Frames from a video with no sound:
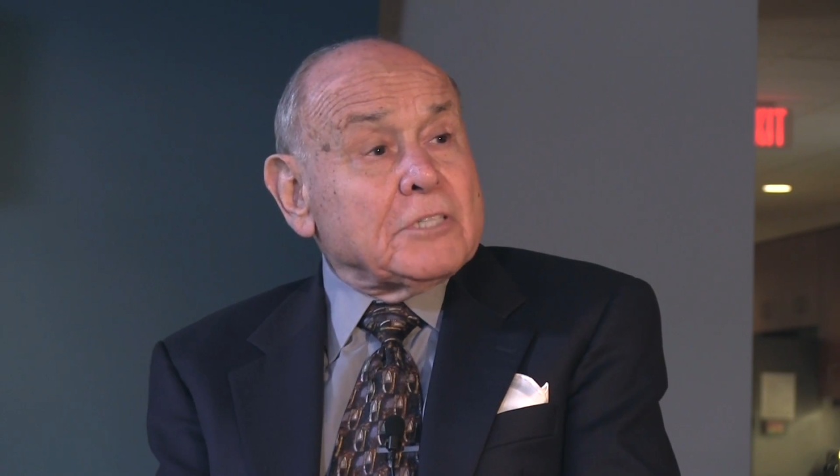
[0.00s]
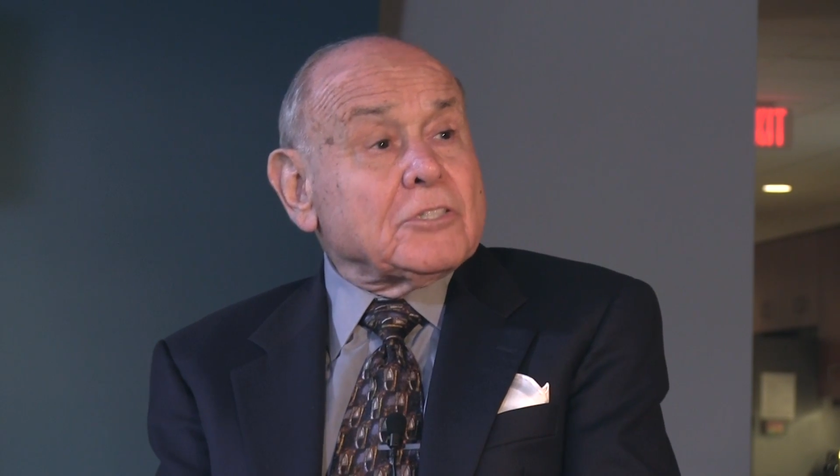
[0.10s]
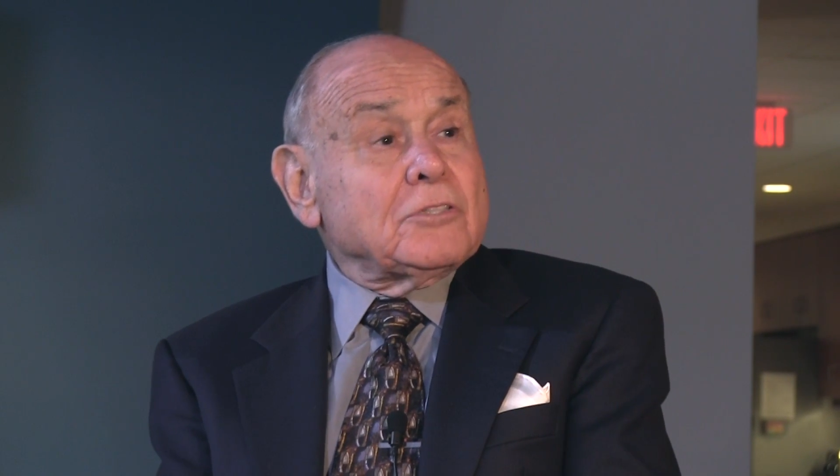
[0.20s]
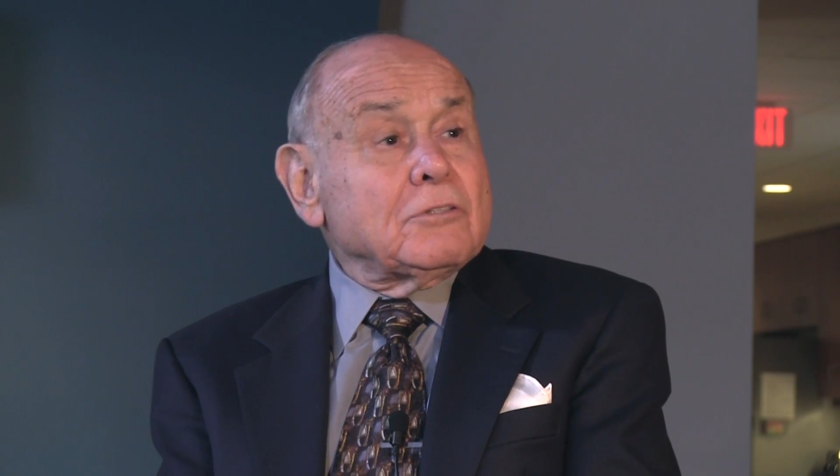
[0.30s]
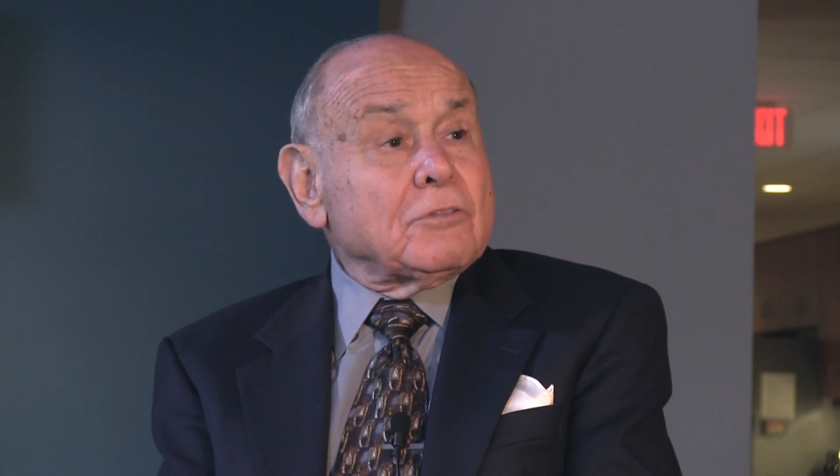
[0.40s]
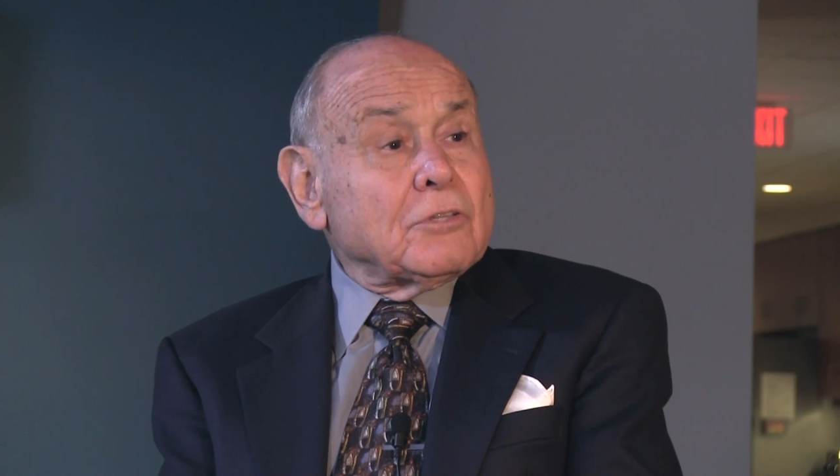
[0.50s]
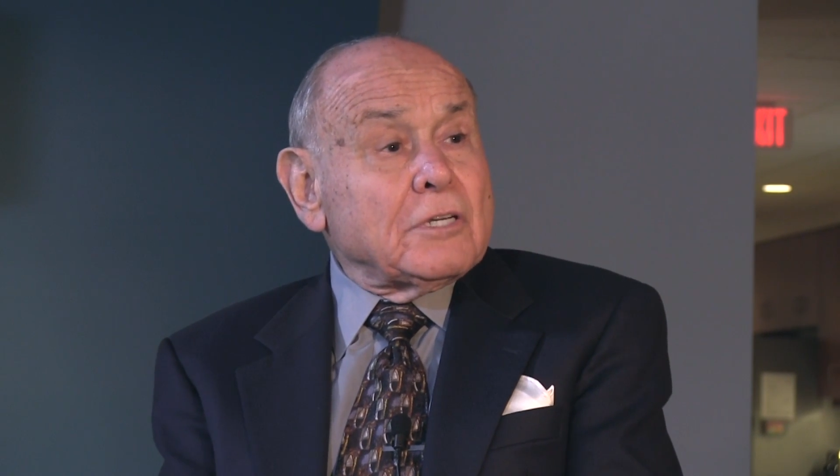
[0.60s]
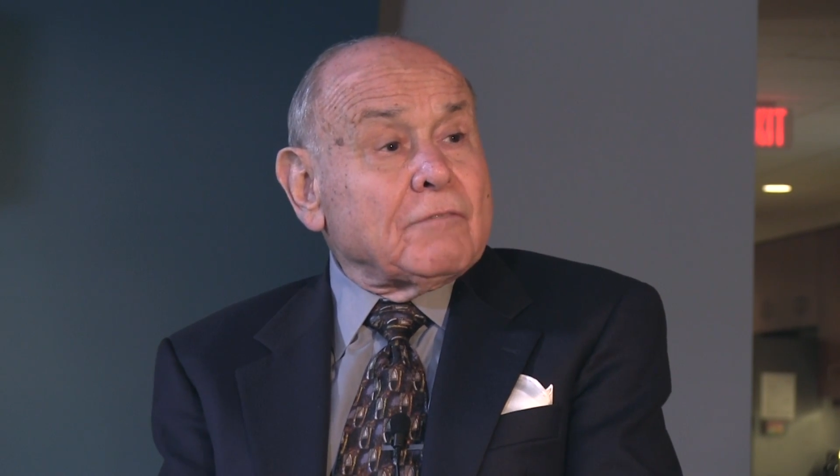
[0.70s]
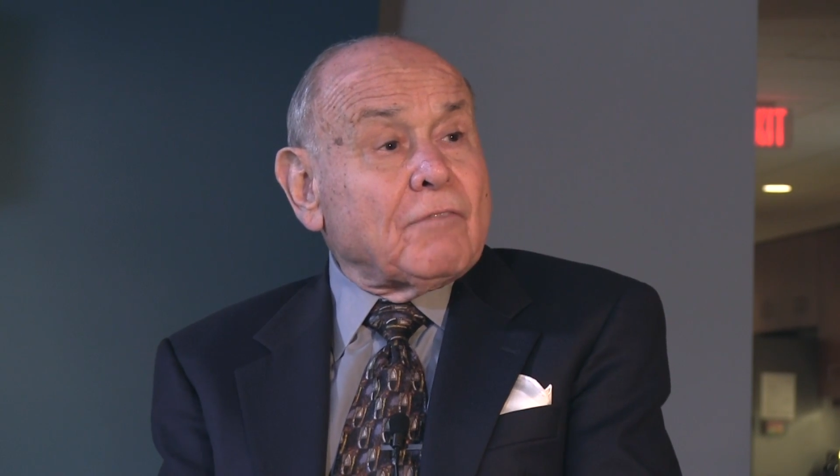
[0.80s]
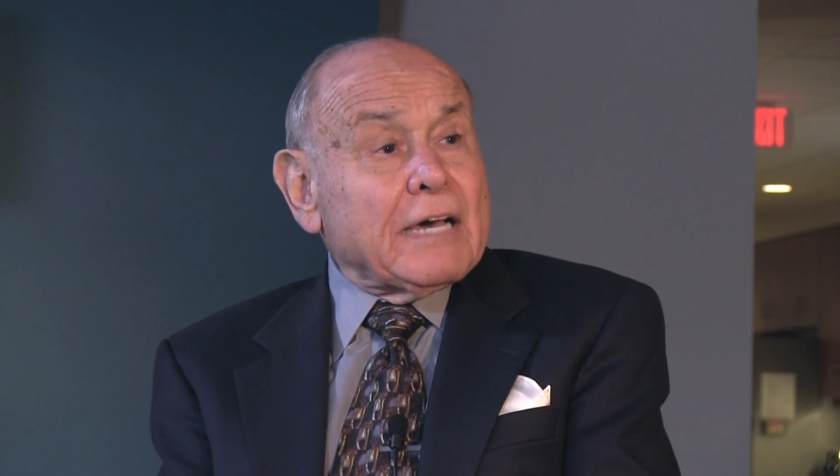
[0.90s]
we should do
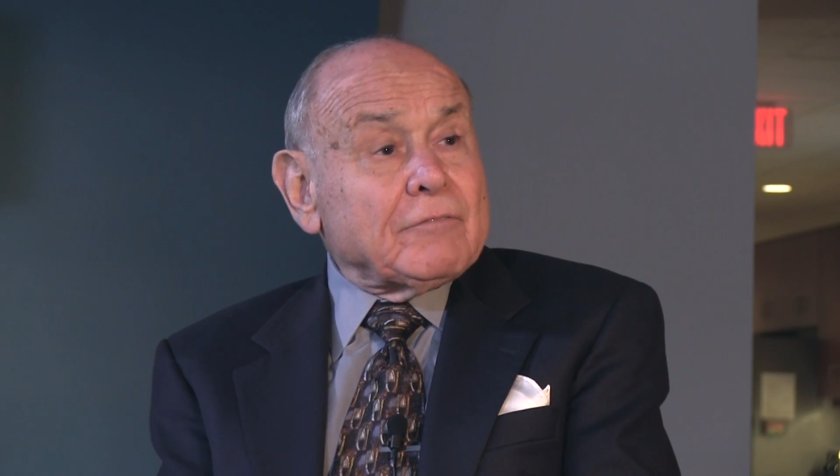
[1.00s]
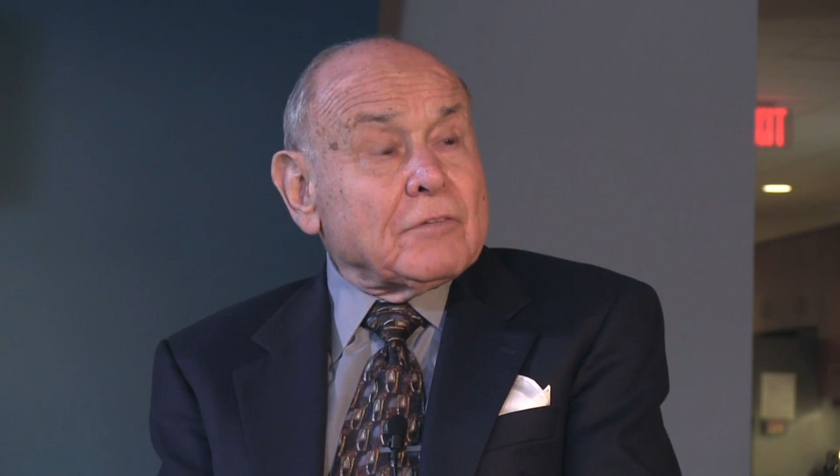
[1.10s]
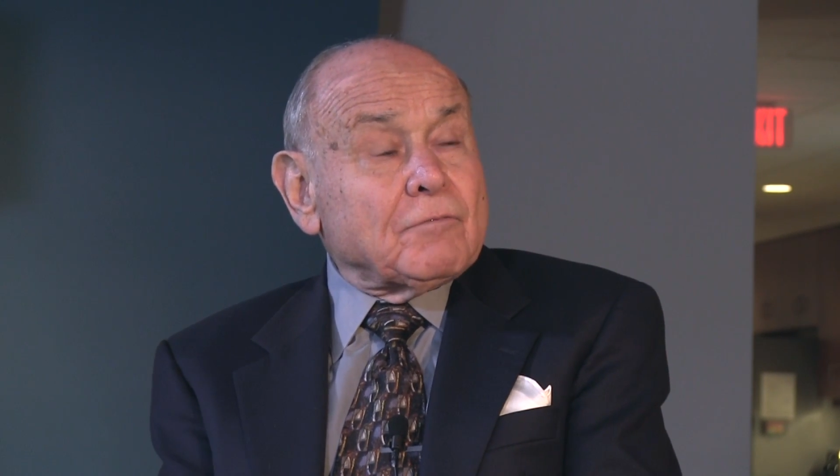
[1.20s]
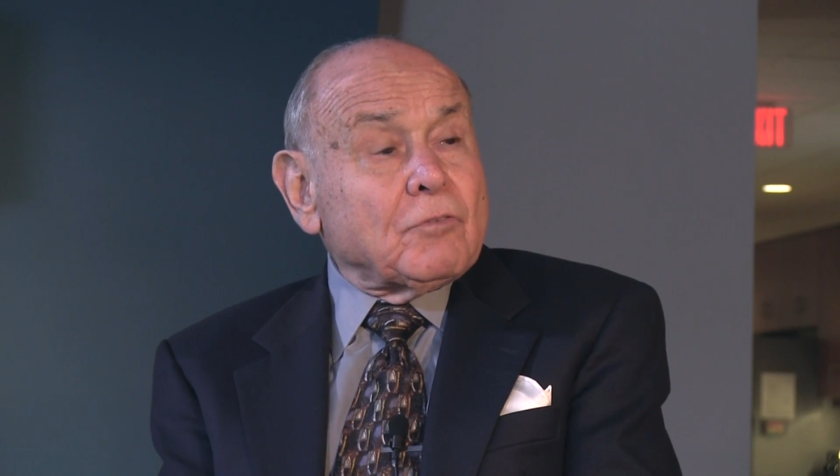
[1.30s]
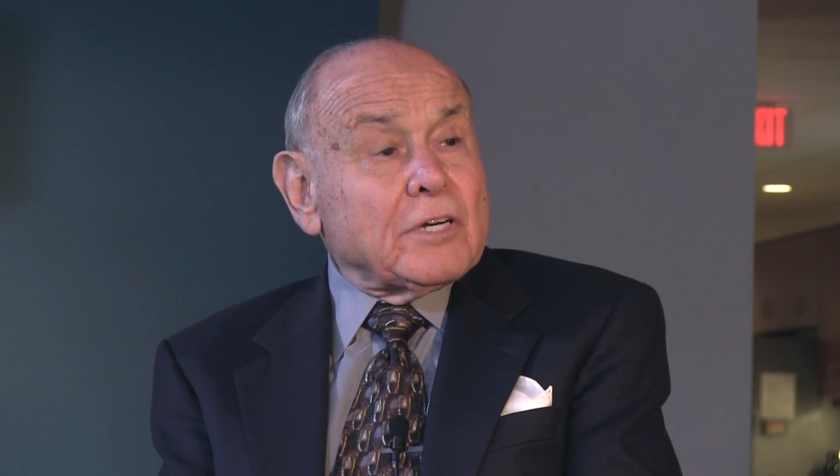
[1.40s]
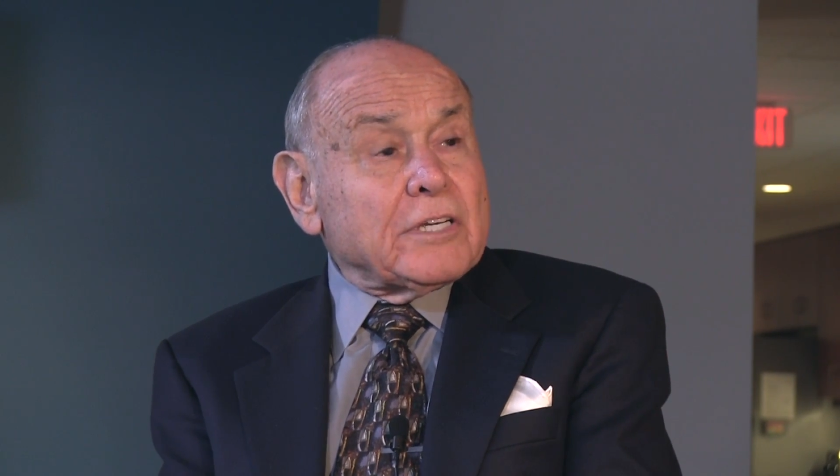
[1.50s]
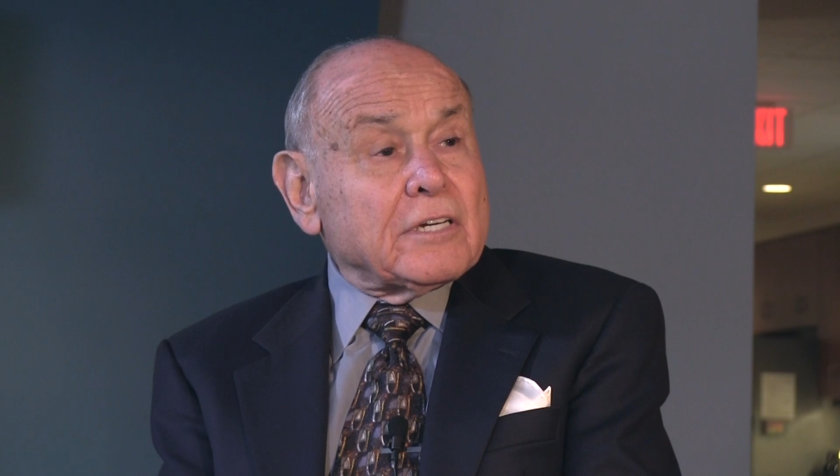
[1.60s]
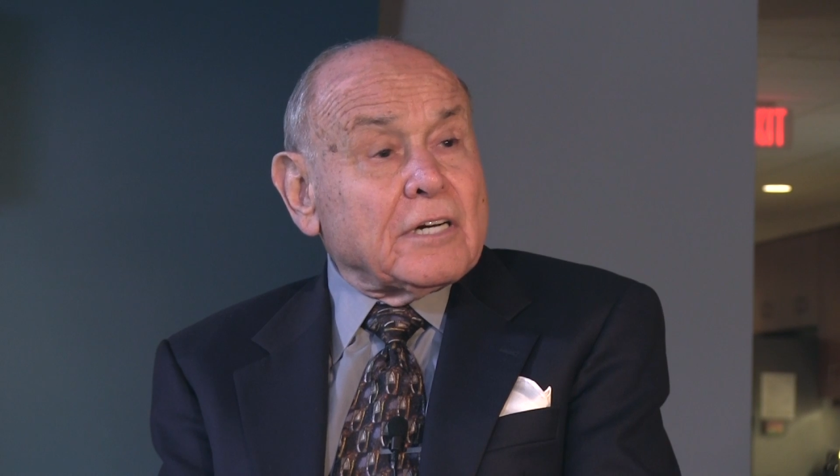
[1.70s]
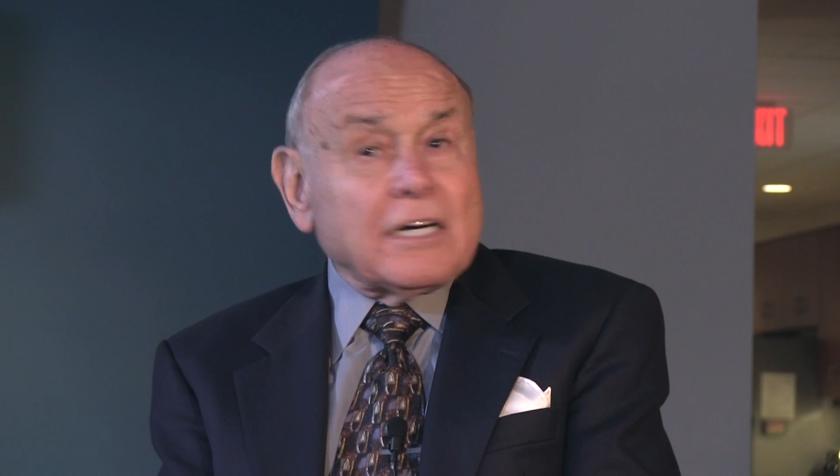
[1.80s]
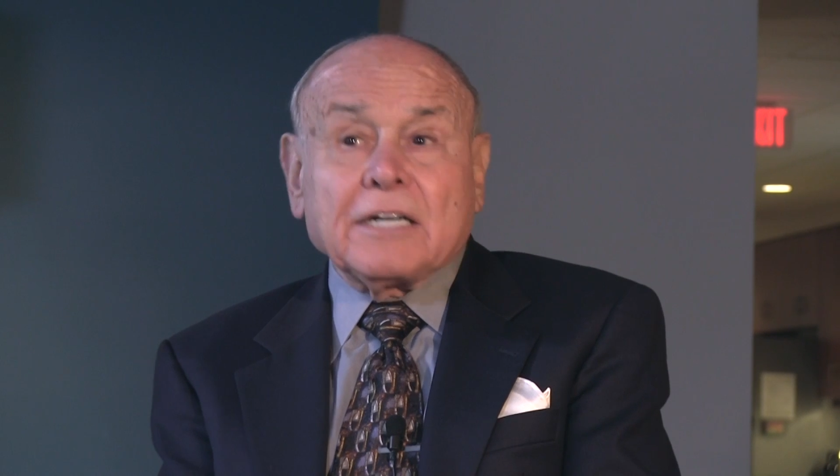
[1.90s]
35 to
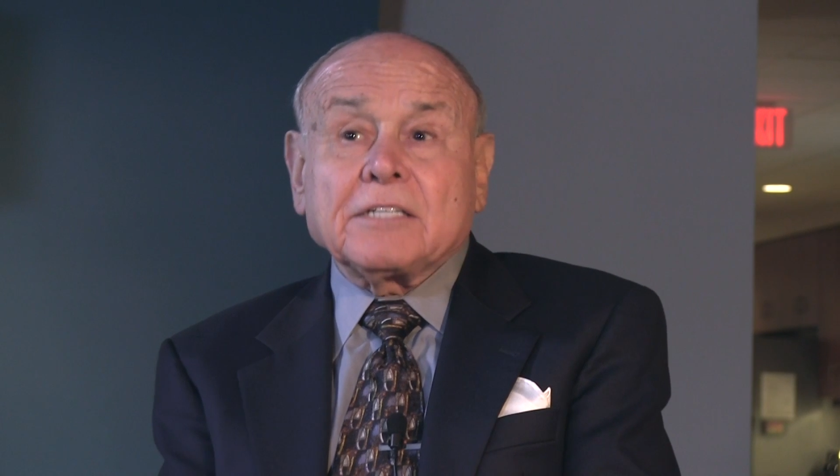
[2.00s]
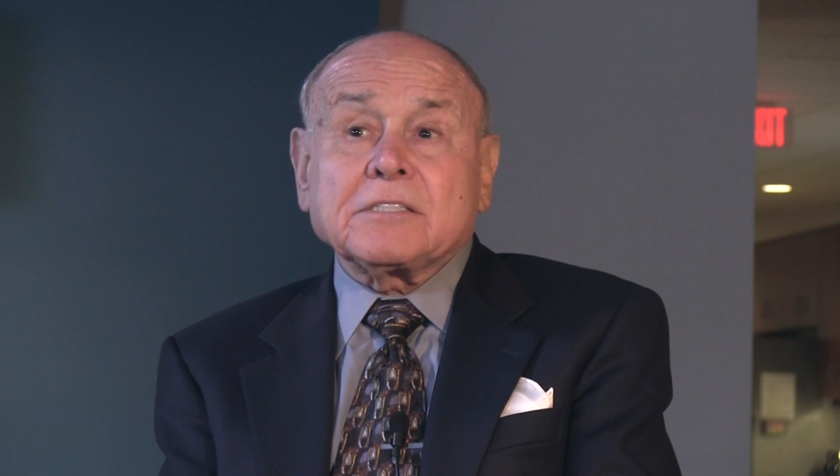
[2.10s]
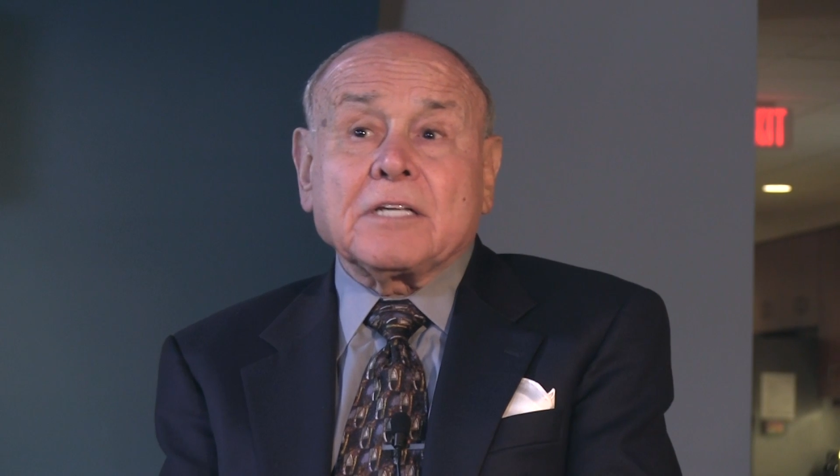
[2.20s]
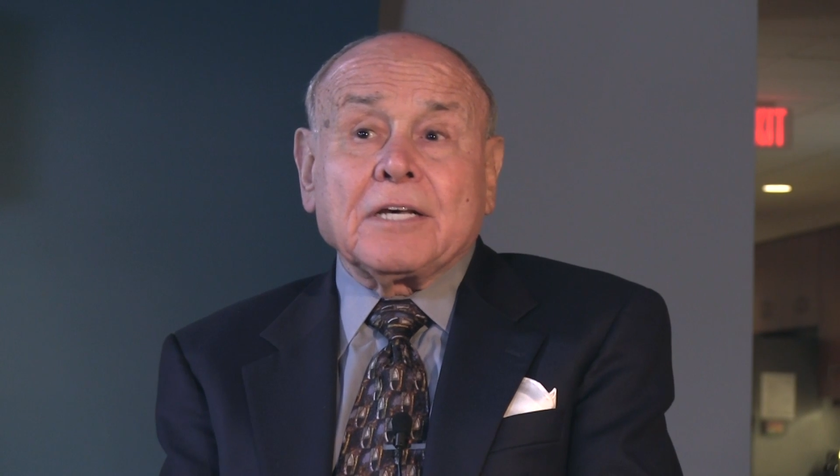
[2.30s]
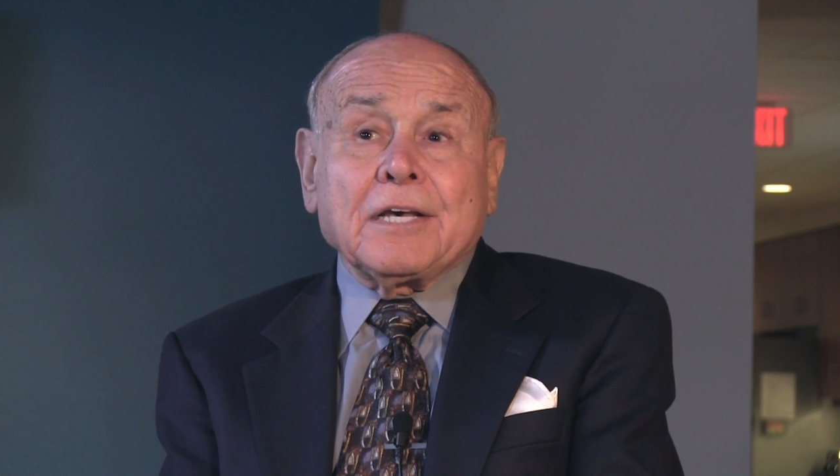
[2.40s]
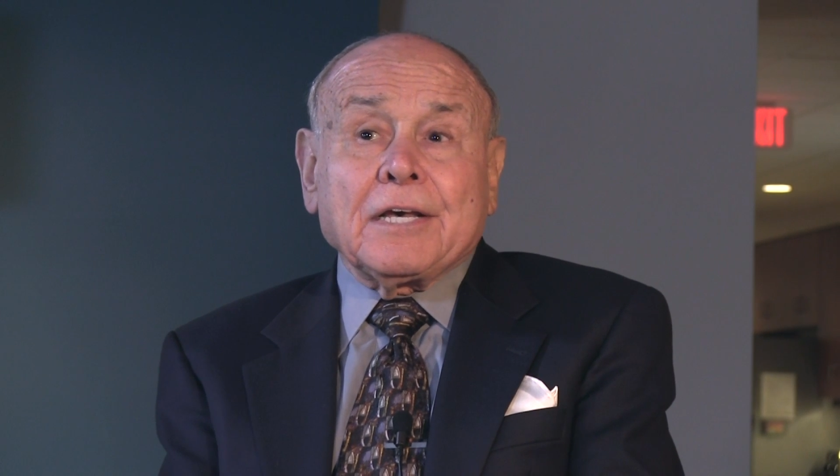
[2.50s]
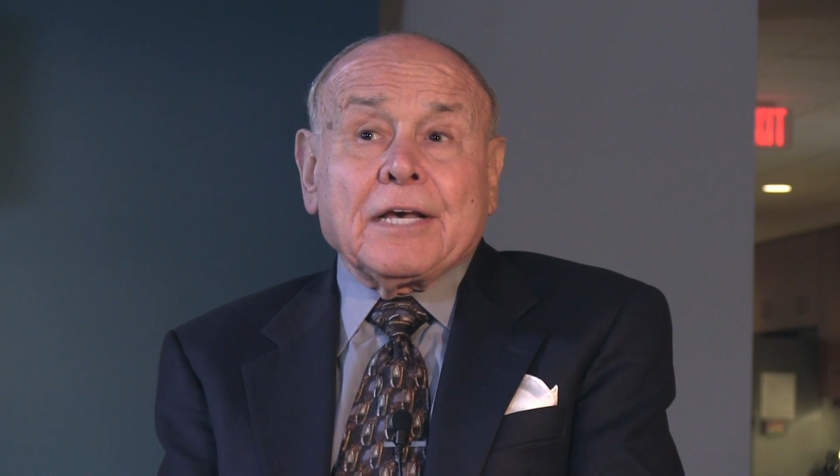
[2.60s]
40 cars.